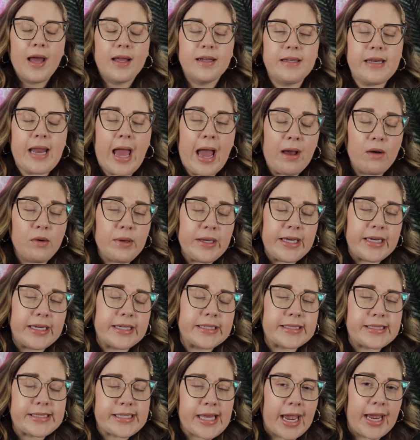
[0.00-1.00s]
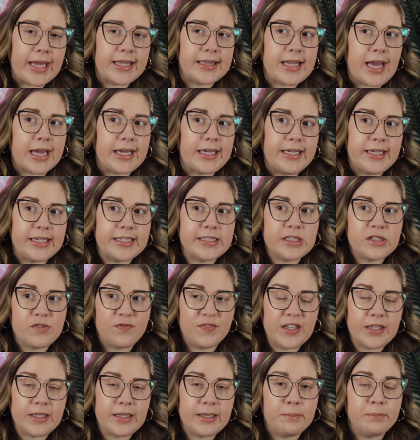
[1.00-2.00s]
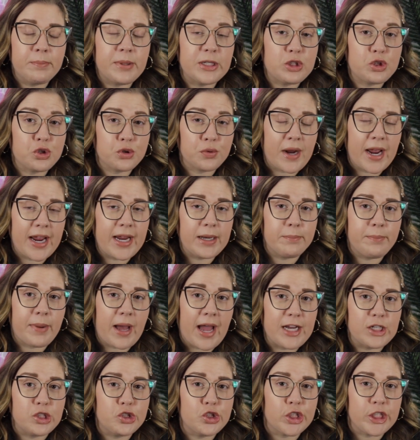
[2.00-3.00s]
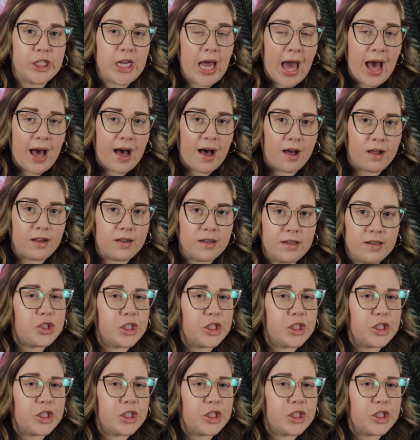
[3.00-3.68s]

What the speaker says: Now he is saying that he is feeling betrayed by Janelle.